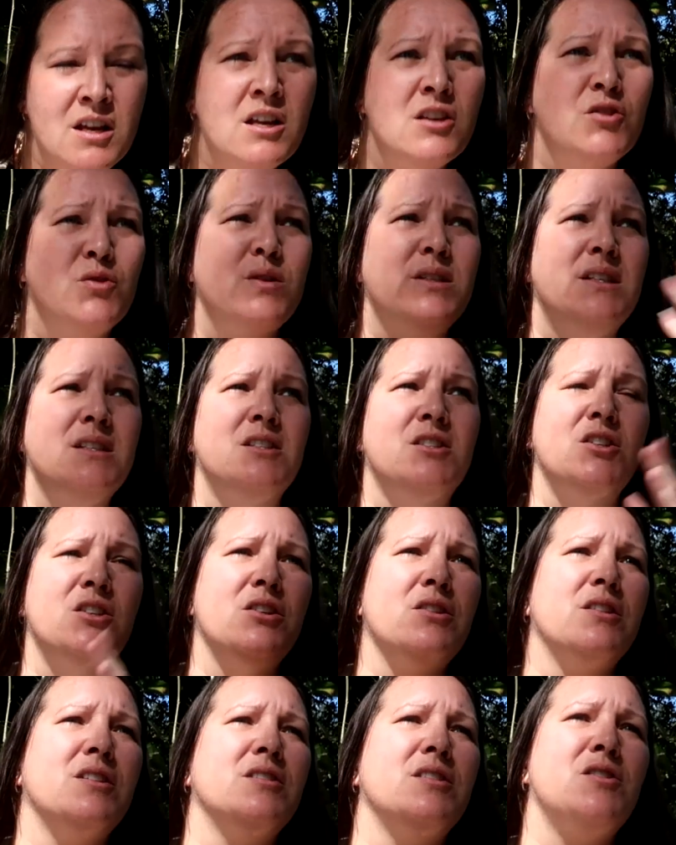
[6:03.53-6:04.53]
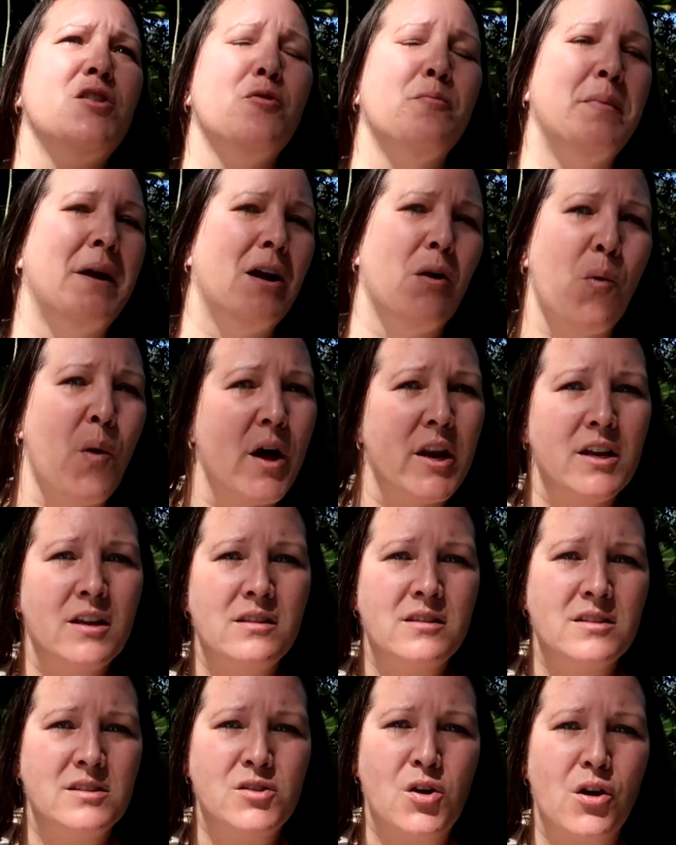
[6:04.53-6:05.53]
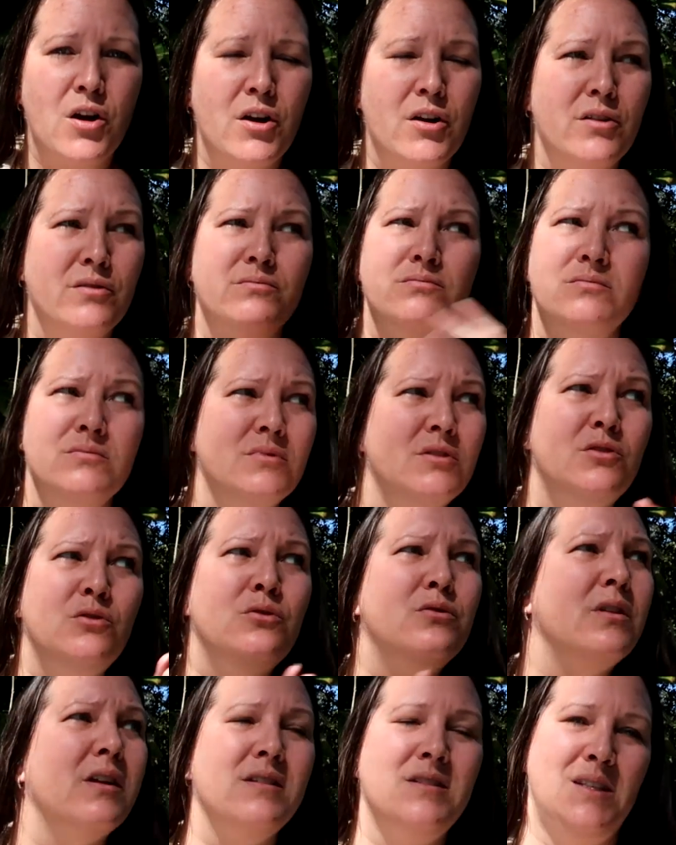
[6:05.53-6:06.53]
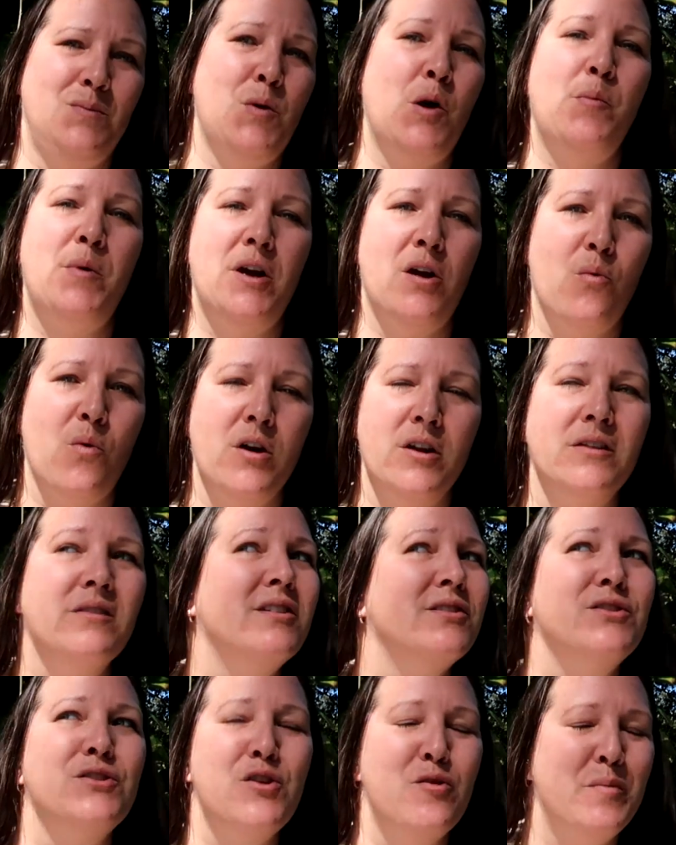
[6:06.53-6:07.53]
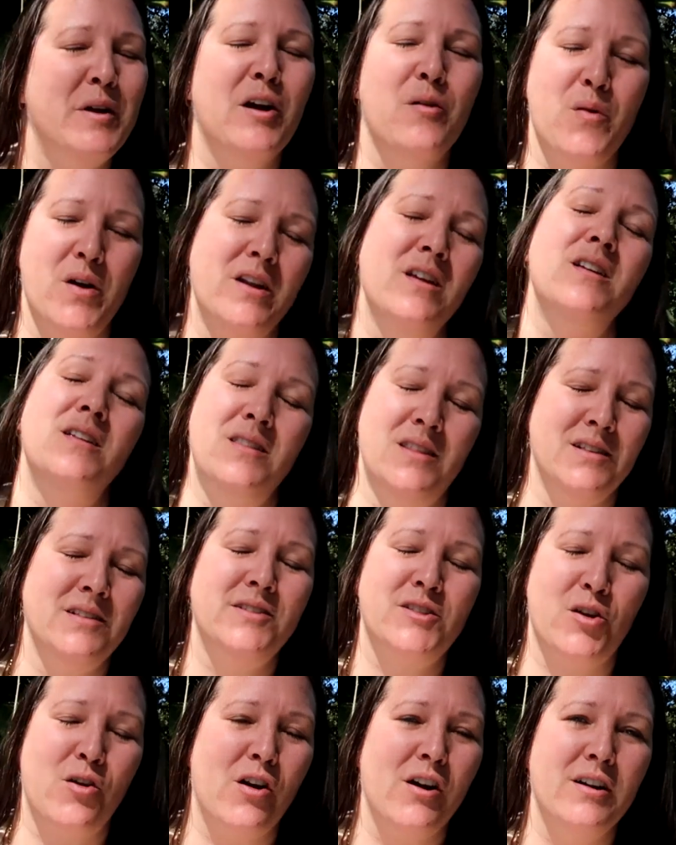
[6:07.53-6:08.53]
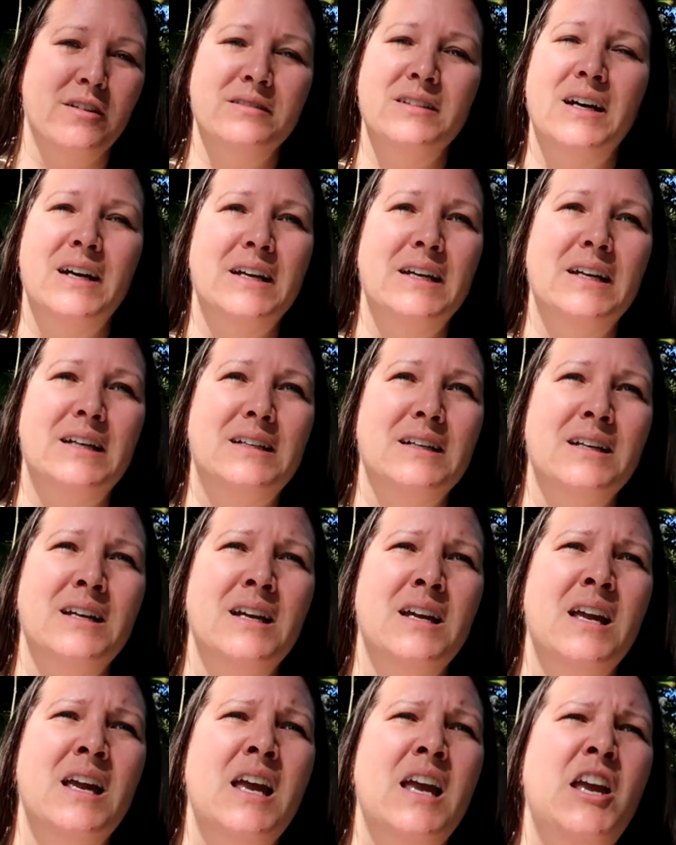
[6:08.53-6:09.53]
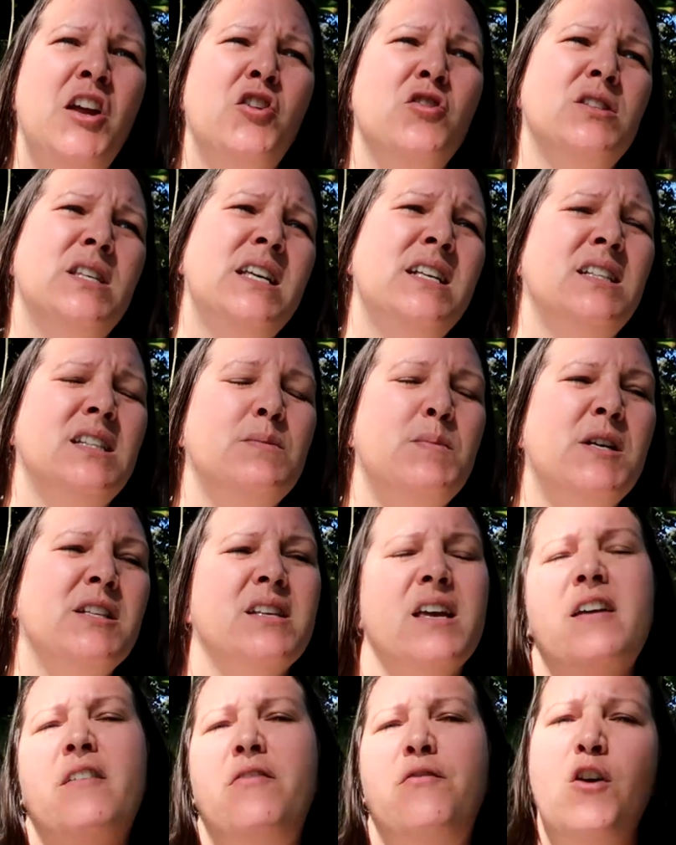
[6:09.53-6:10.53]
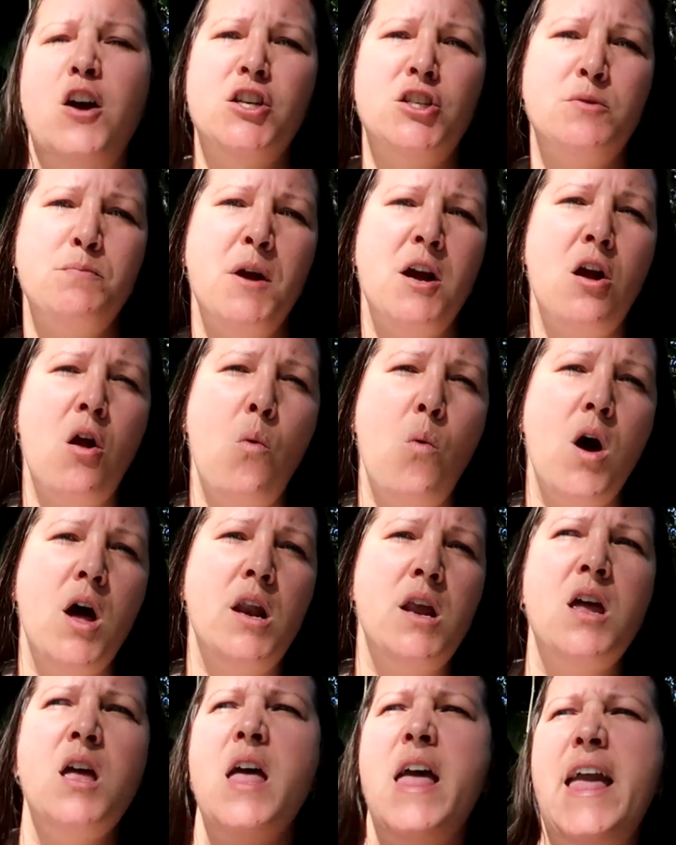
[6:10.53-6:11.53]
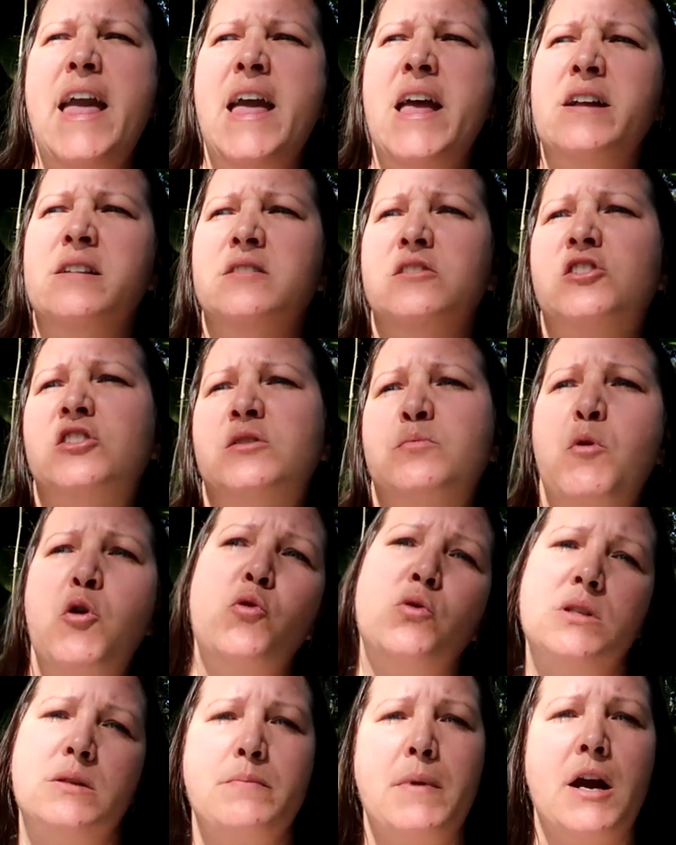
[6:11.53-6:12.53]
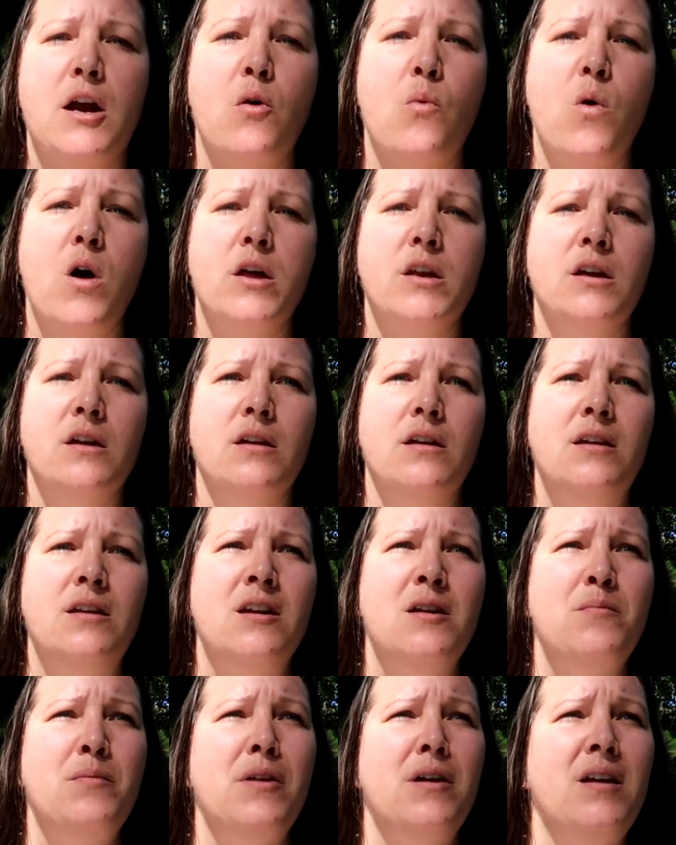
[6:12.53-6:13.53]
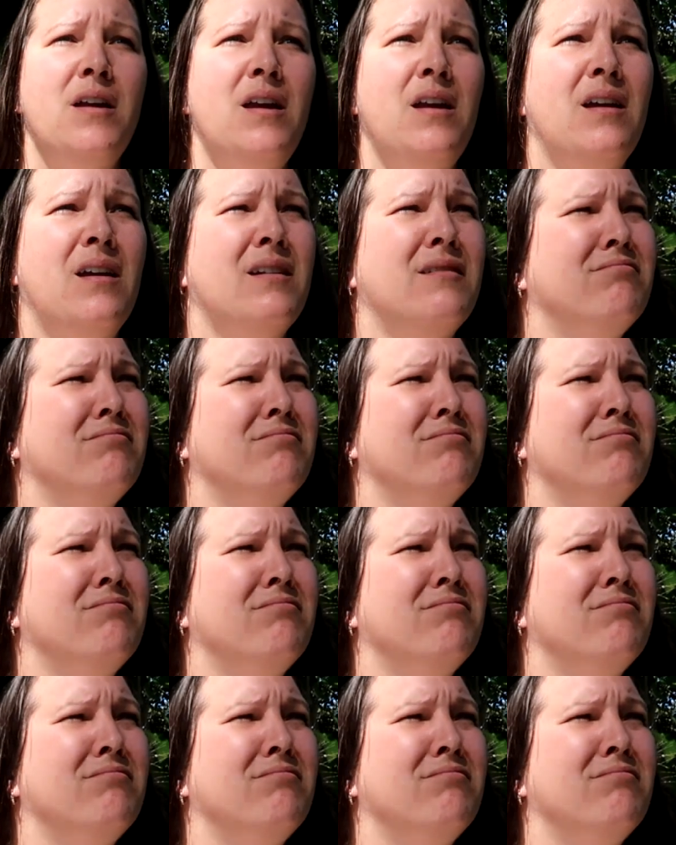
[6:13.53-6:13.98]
So I said, sir, there's no marijuana in this car. You do not smell marijuana. There's no marijuana in this car. Like, he goes, it smells like fresh marijuana and smoked marijuana. And I'm like,